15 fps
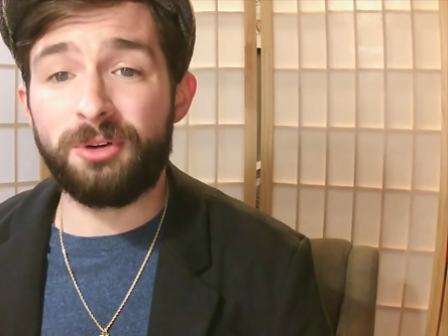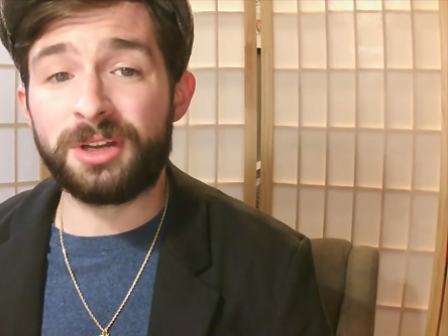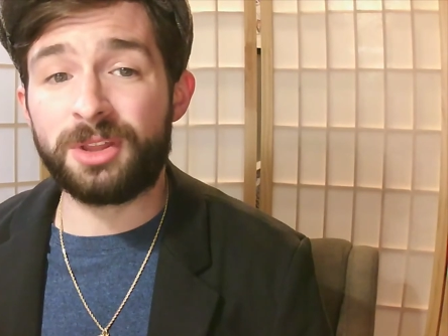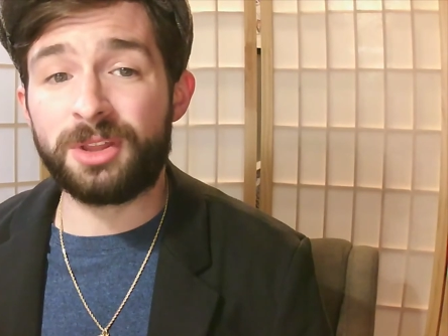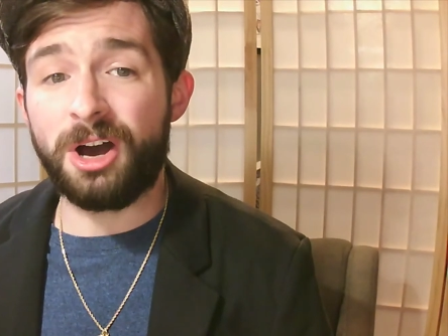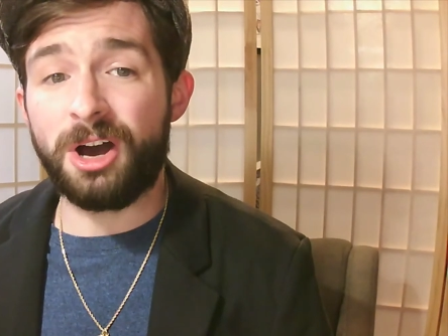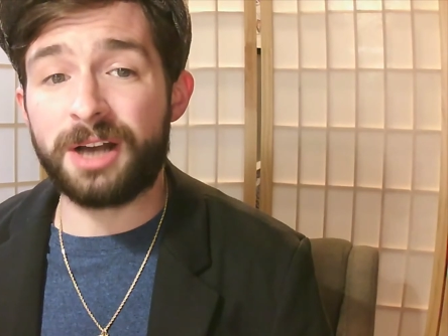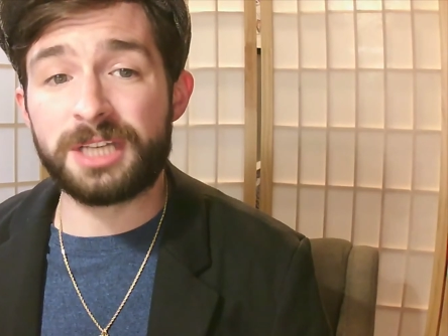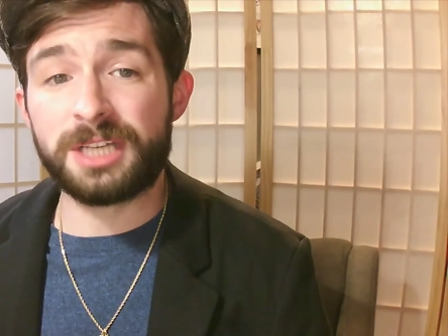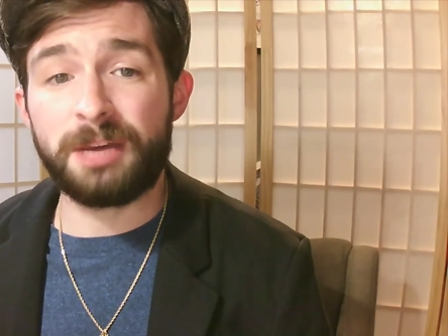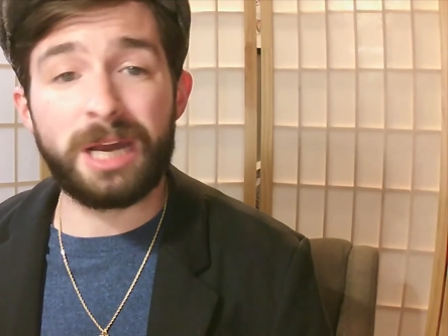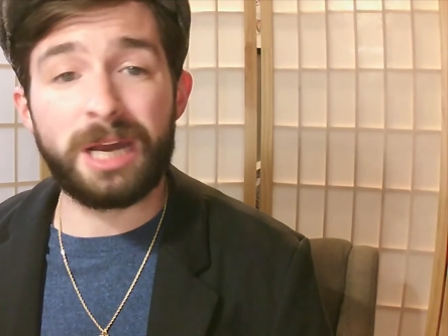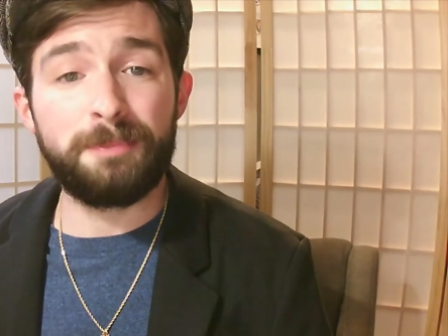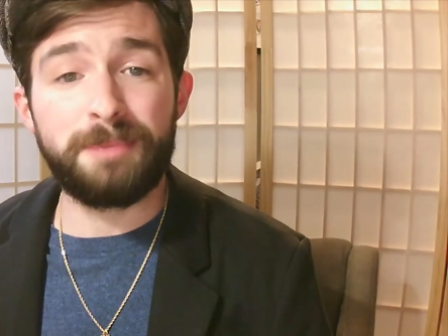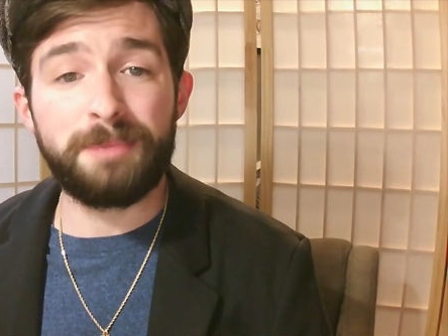to the Hawks coming
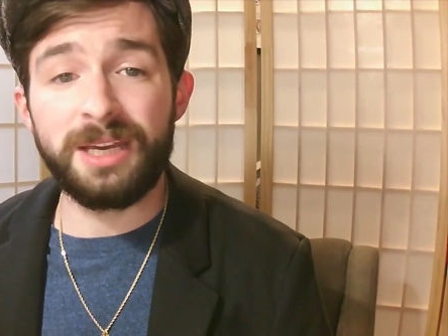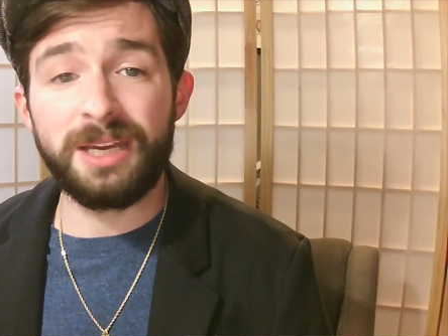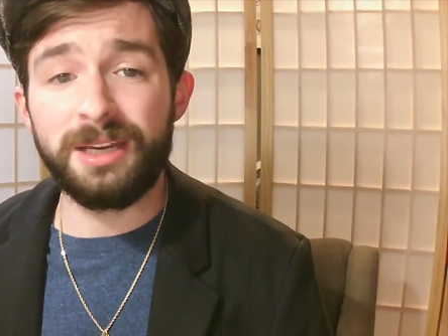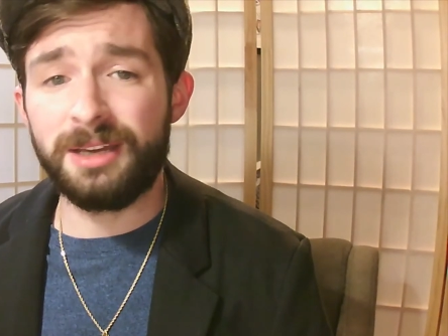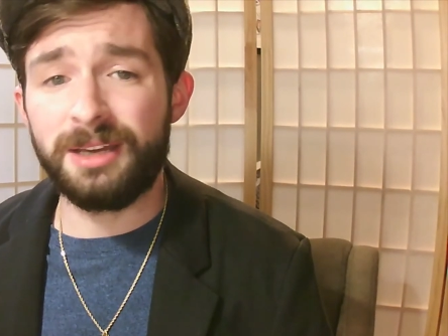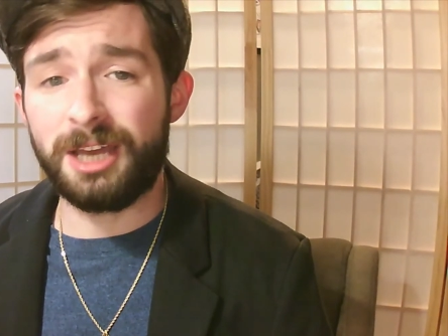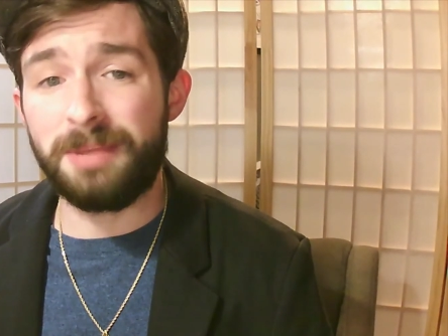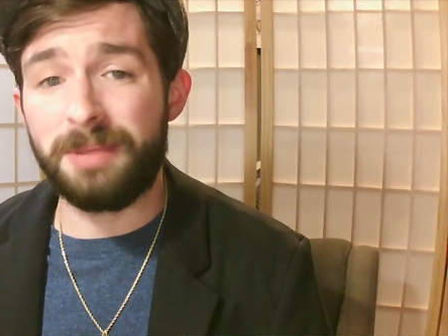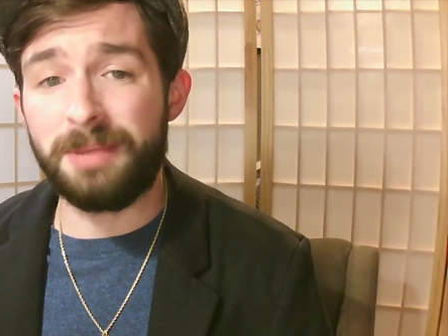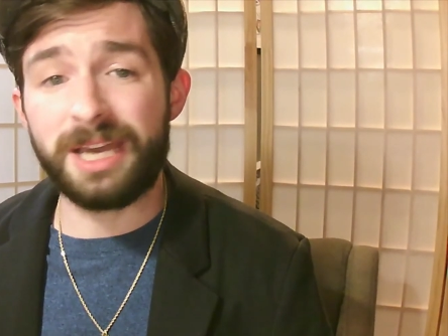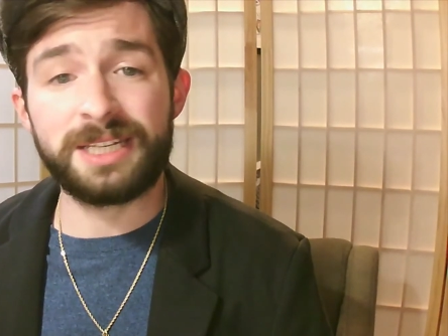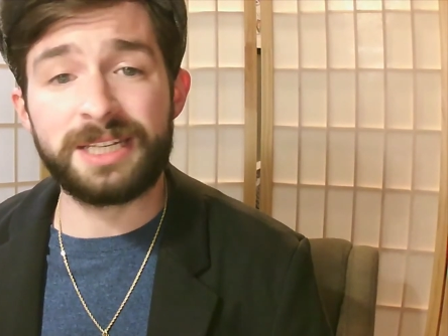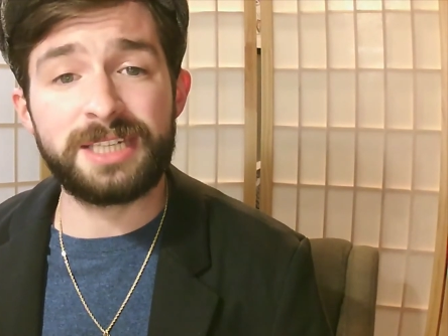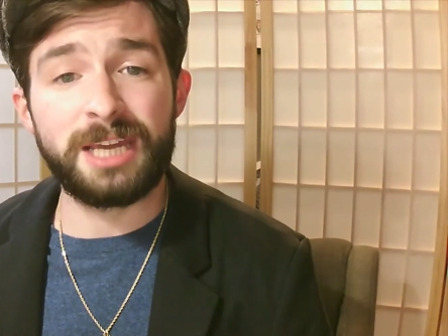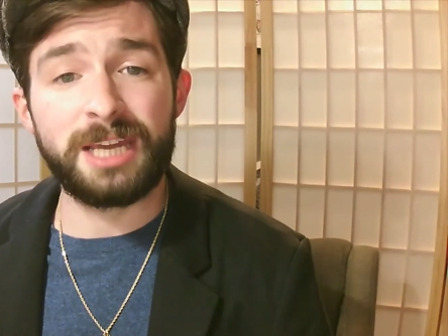out big and making a
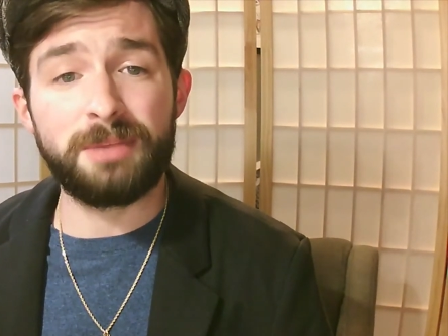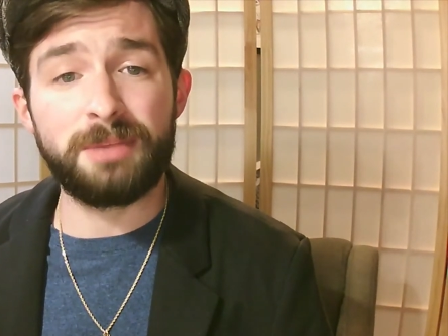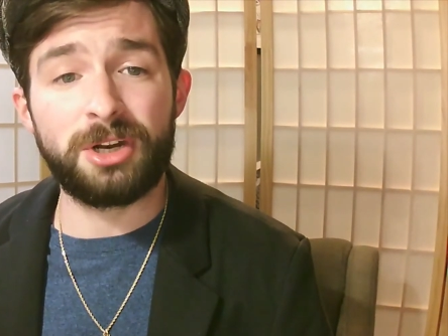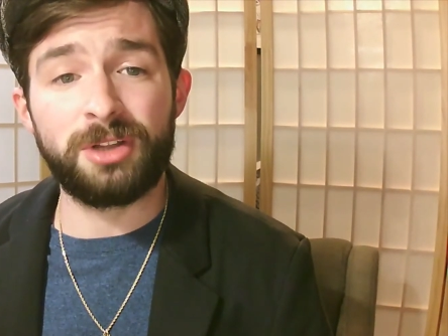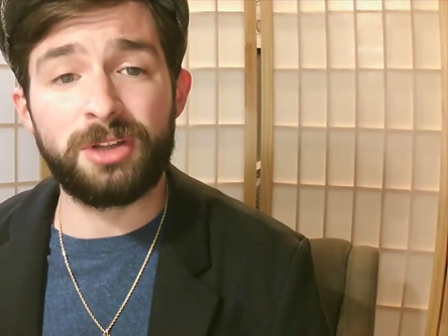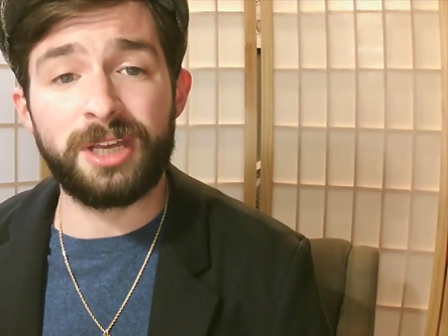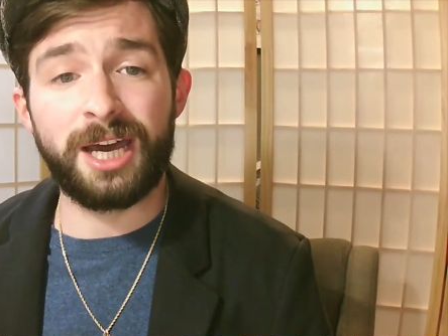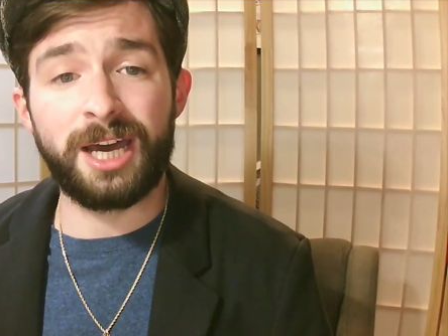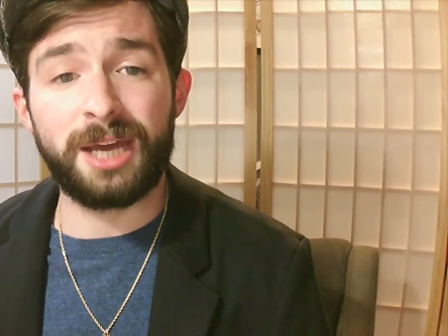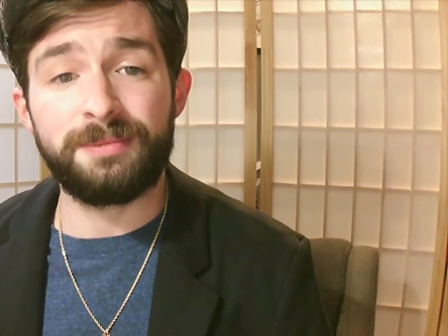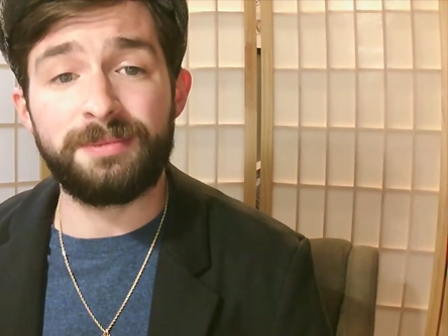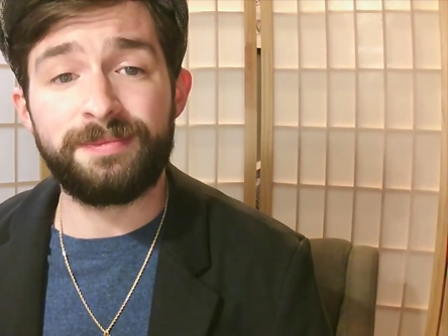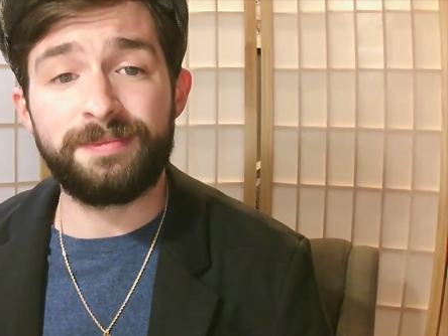statement early on.